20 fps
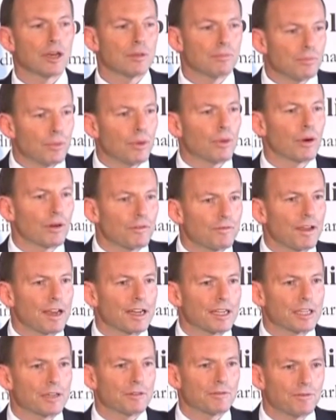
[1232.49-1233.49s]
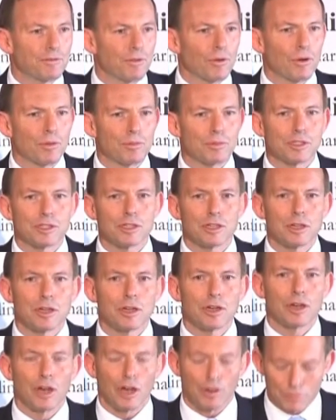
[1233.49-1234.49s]
more effective forms
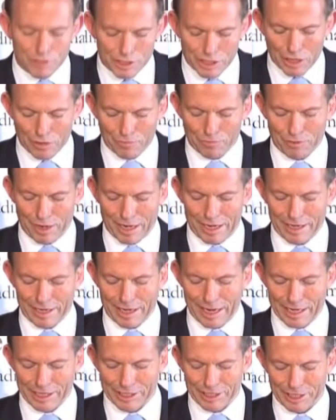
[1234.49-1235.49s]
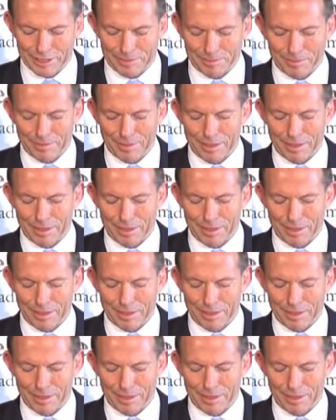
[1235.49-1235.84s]
of self-regulation.